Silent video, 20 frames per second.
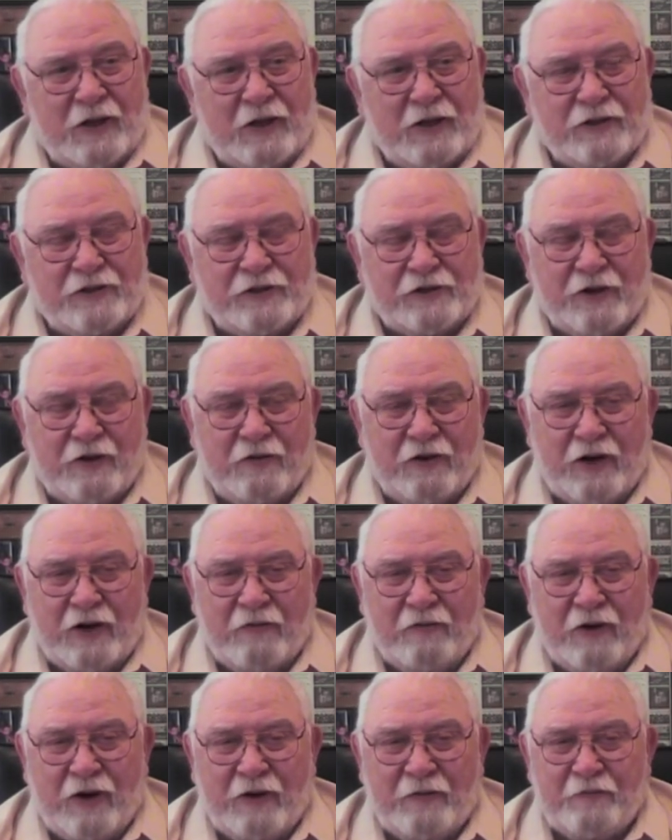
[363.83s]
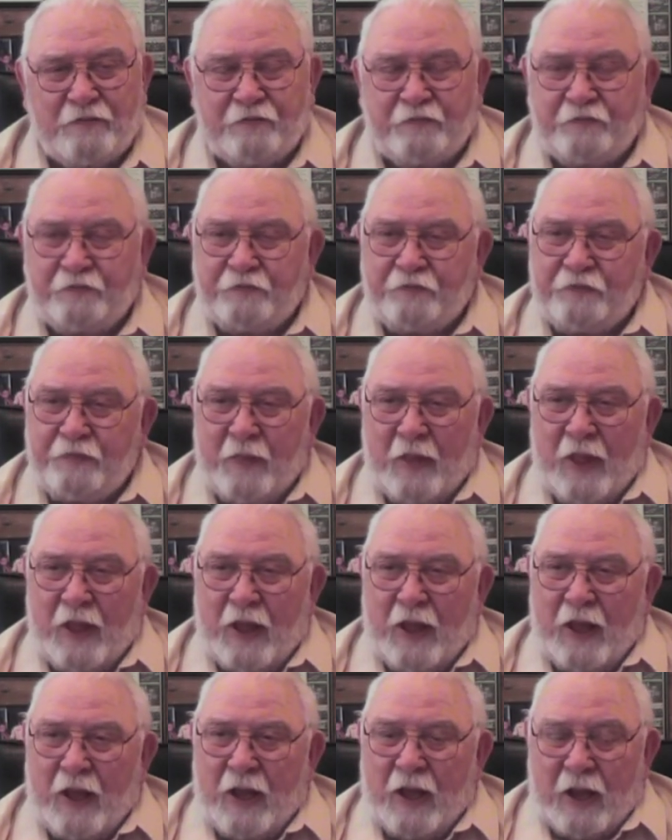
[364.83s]
and so anyway,
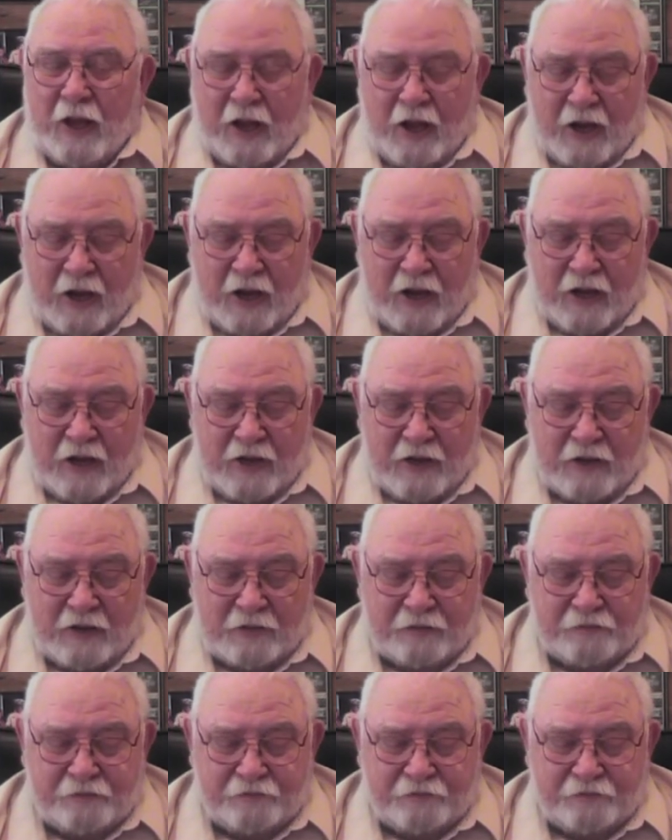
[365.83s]
I